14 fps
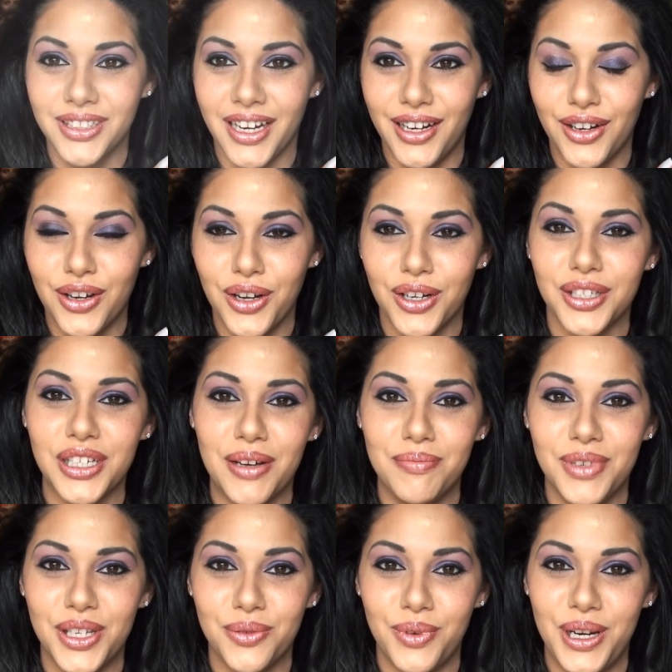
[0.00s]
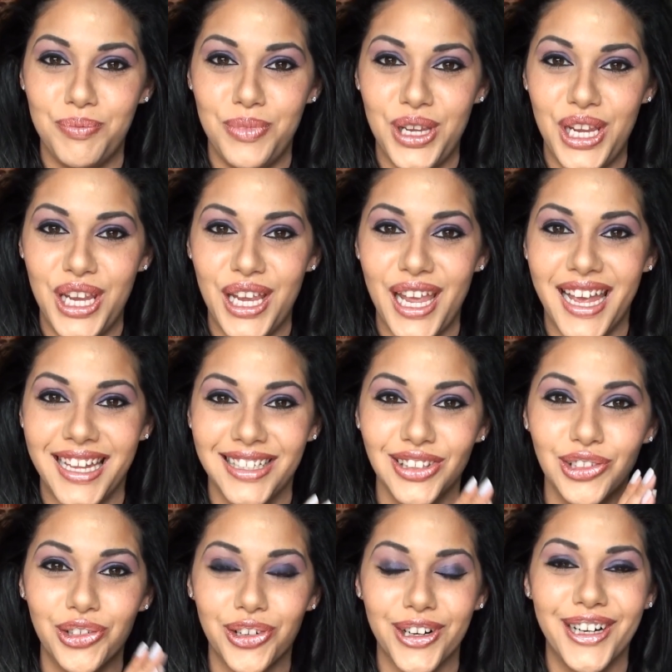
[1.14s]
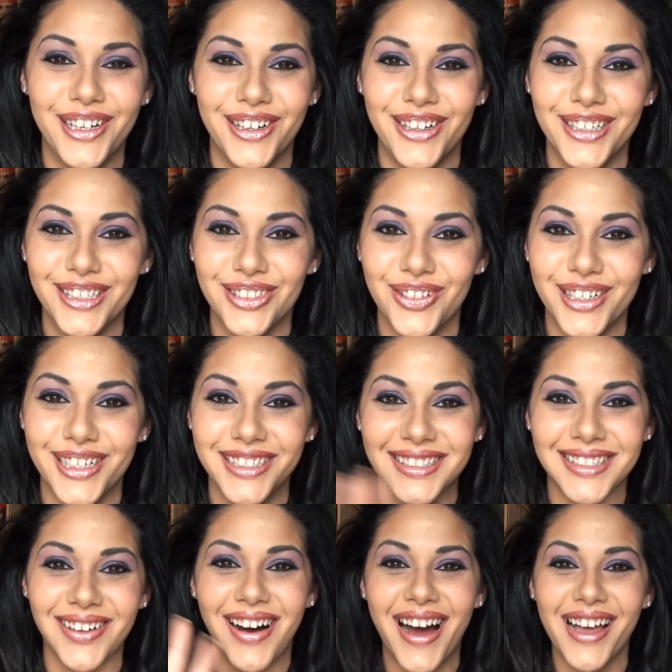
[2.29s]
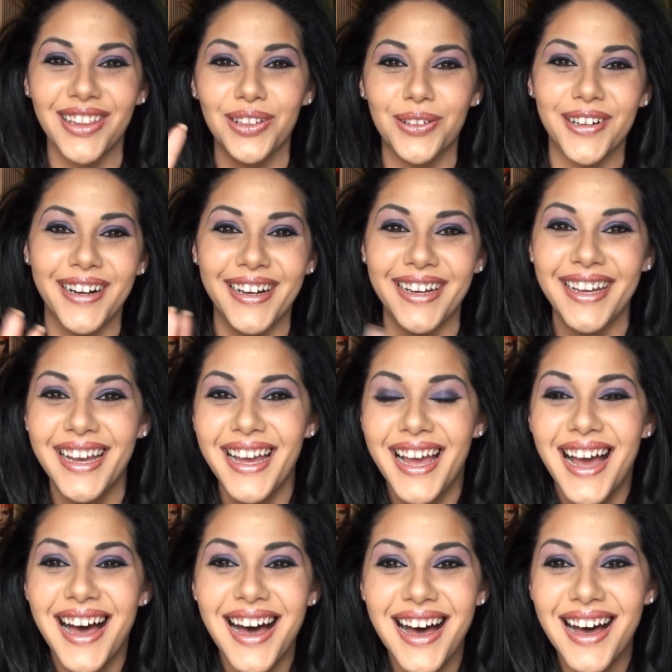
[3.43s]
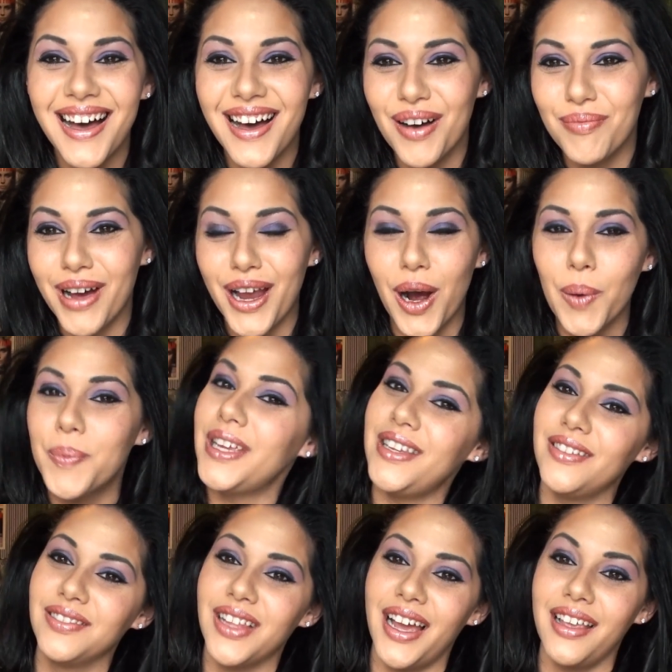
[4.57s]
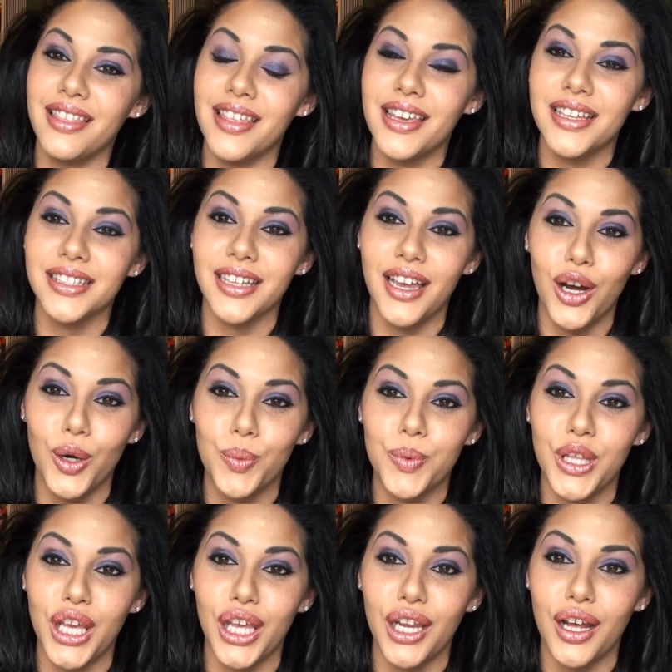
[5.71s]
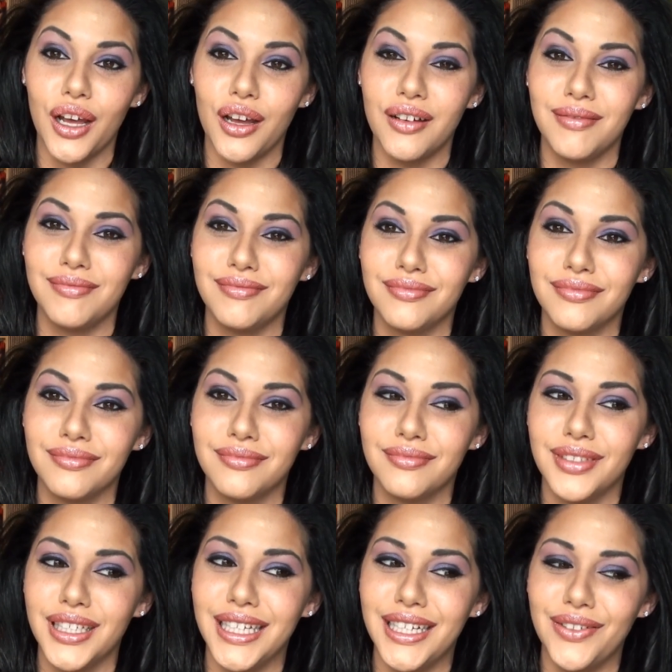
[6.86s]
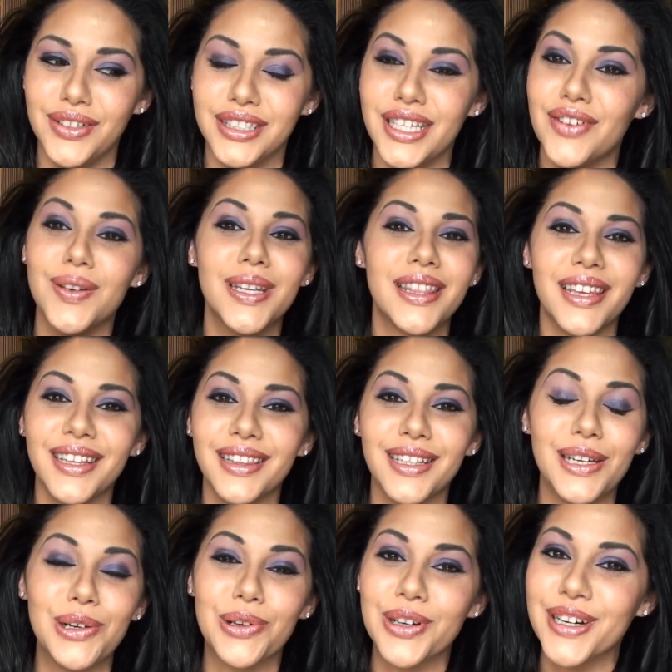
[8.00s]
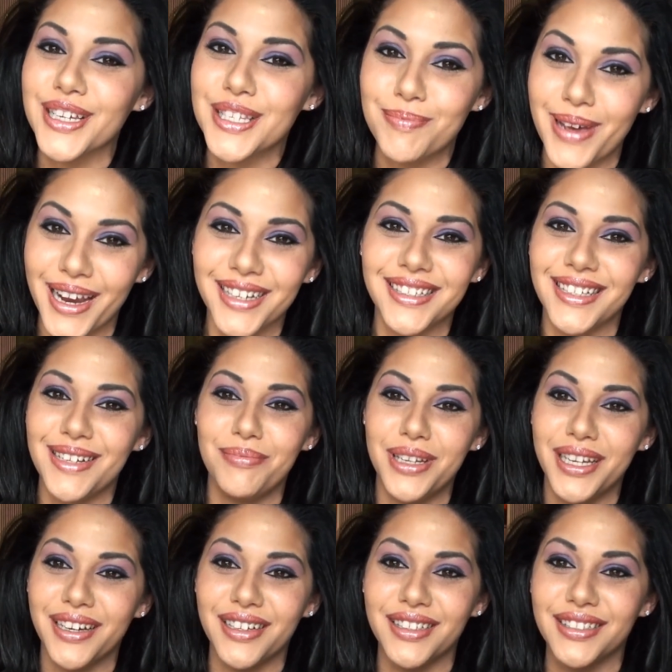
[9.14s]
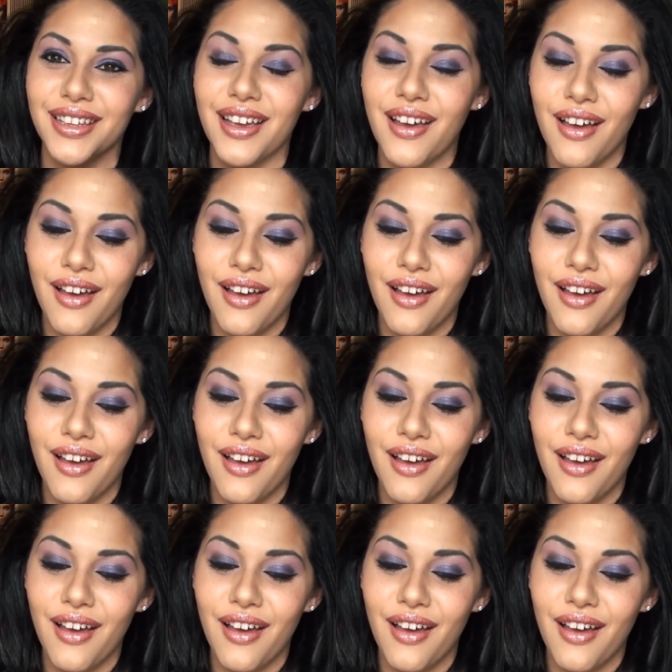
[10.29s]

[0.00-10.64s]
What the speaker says: kind of cooked up between me and Laura on Twitter, so hi Laura. I hope that you like this. I hope that it was everything that you were expecting, because